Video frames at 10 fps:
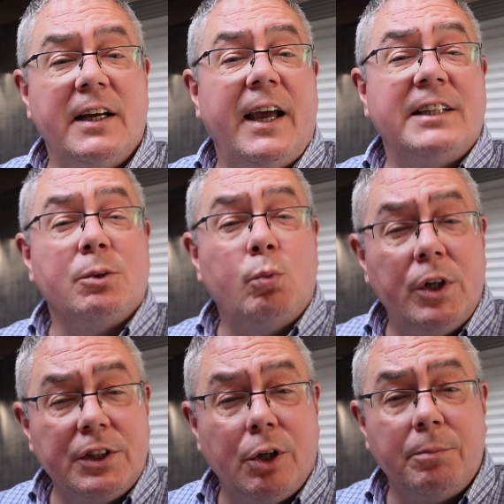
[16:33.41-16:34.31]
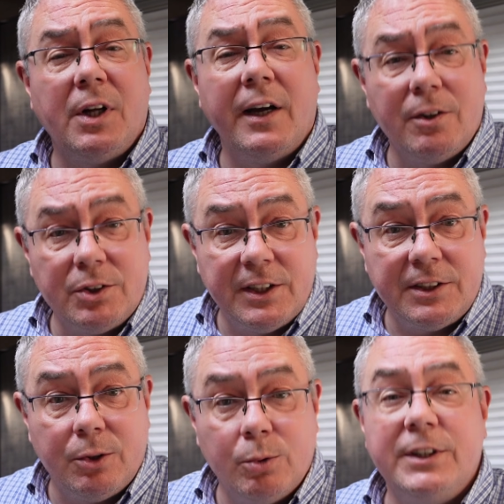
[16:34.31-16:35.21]
It's a workshop diagnostic
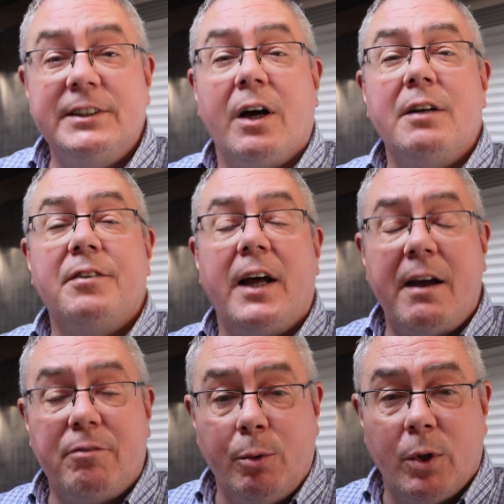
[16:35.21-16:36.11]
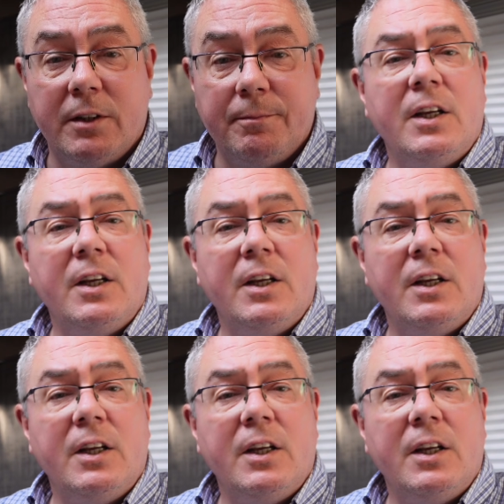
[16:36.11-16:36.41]
tool designed for everyone.